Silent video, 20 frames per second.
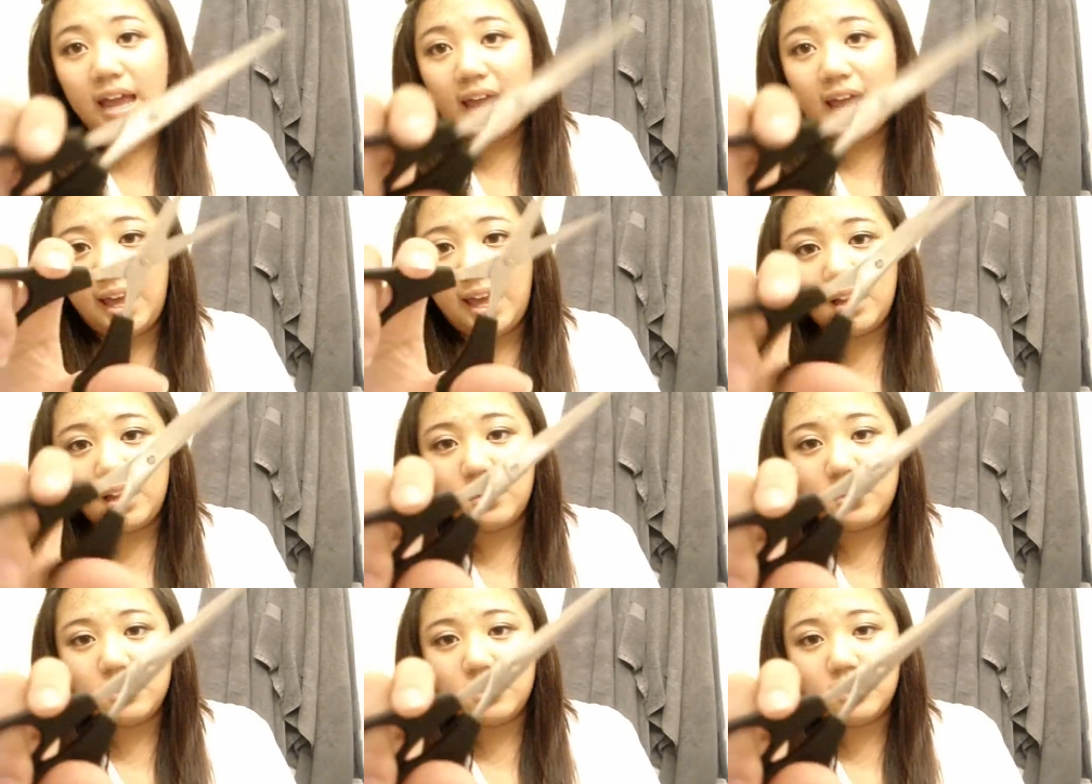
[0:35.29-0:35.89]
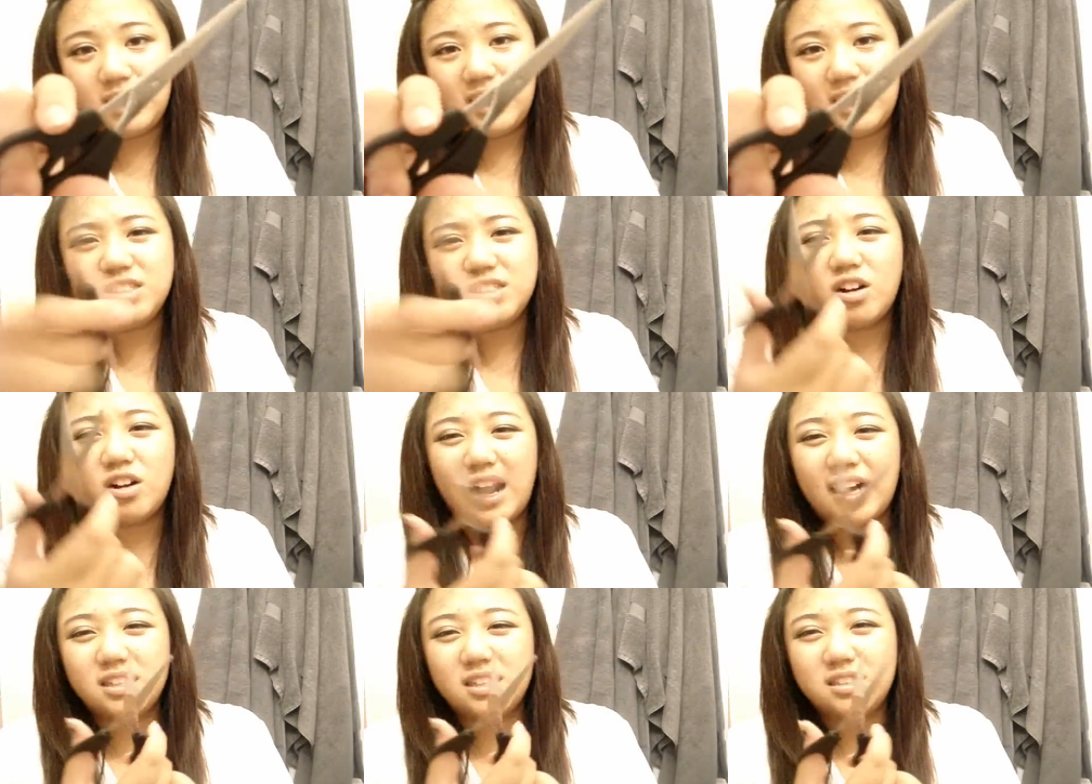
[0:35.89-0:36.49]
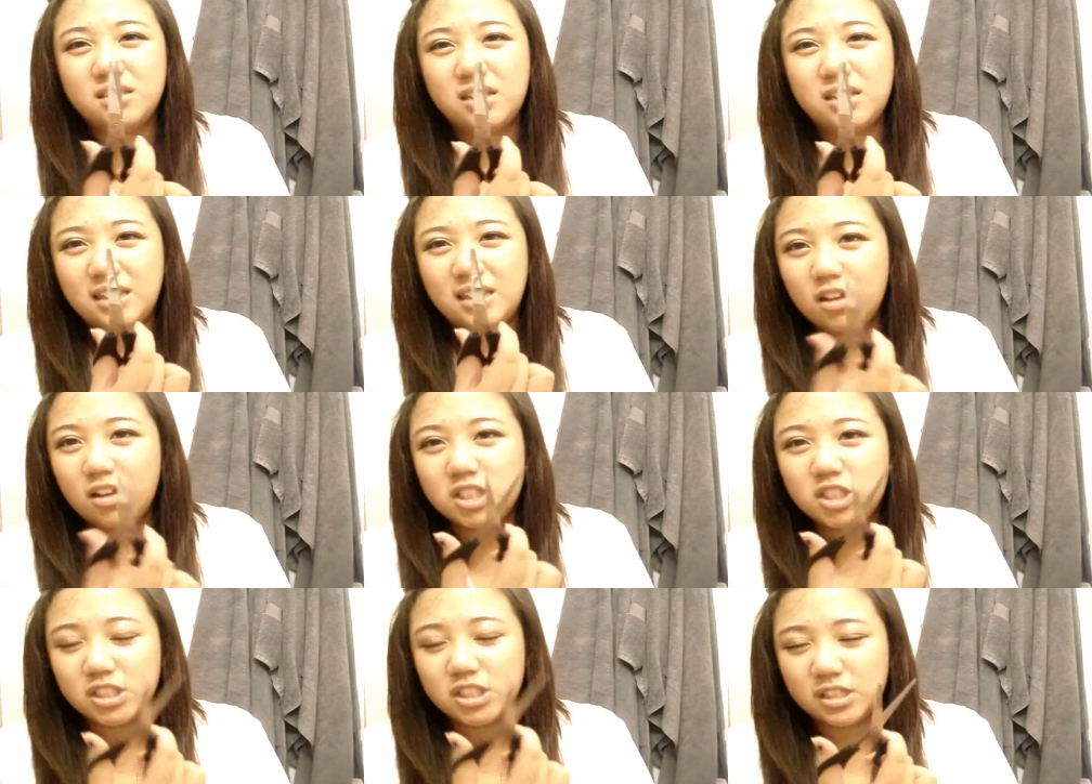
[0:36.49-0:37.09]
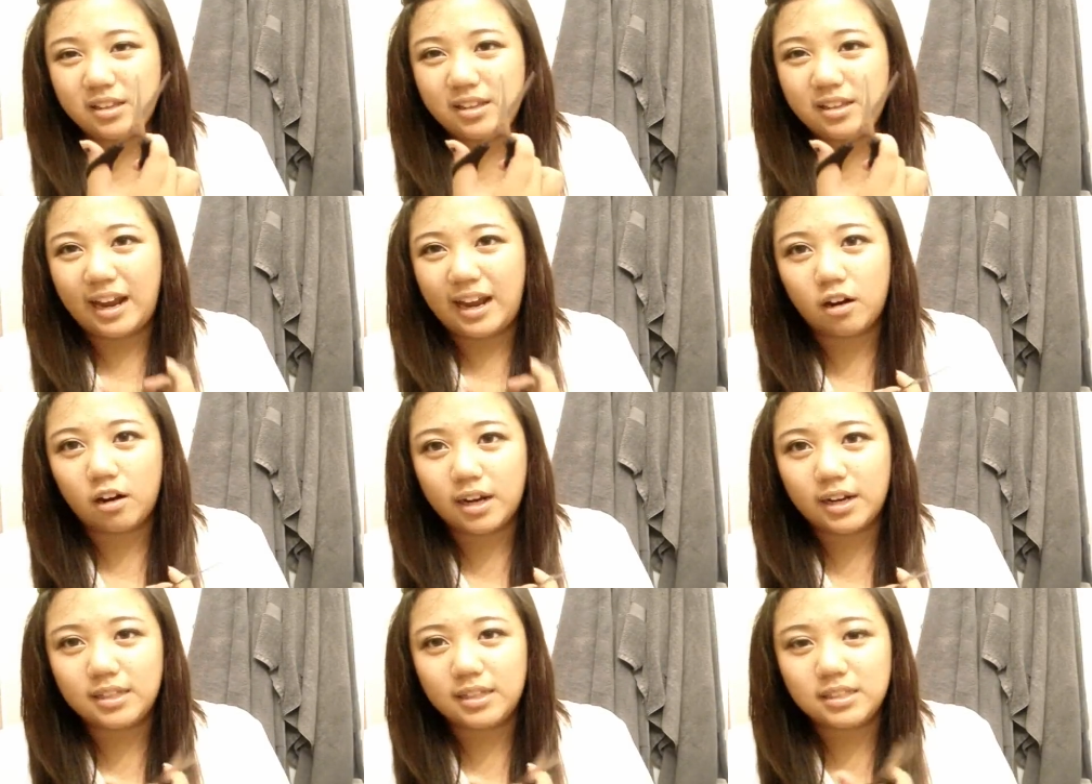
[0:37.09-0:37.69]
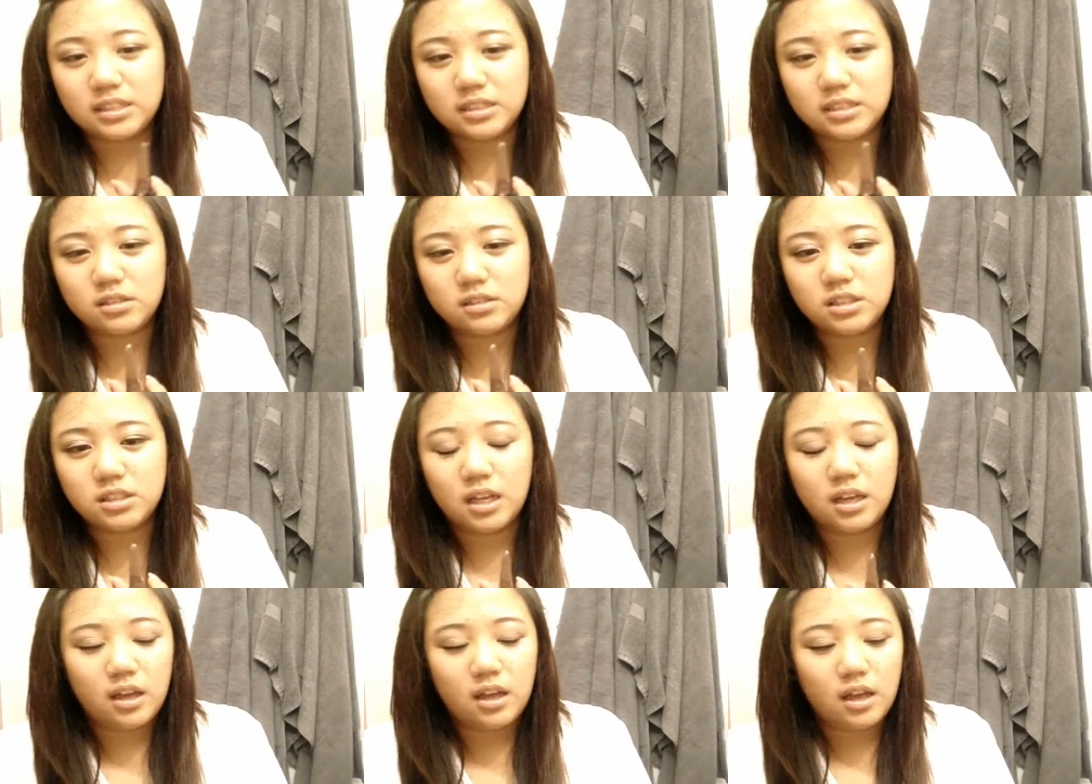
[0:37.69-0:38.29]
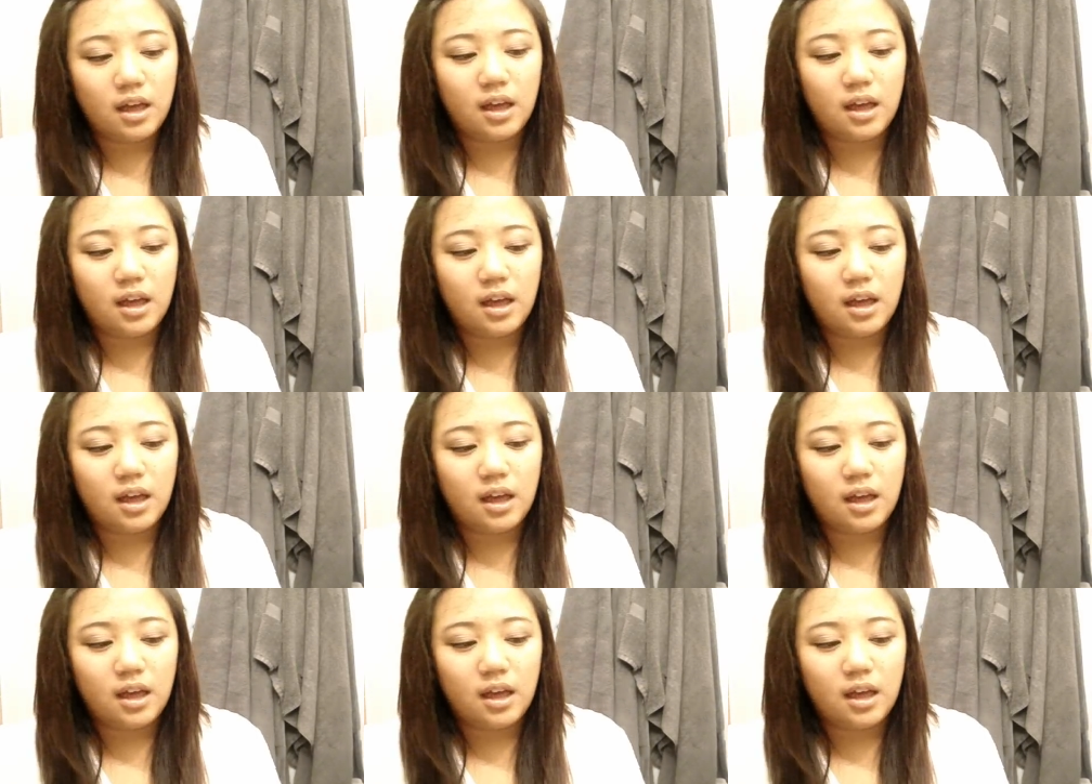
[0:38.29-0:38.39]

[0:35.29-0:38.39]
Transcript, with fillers: And these are actually, I think they're actually hair cutting scissors.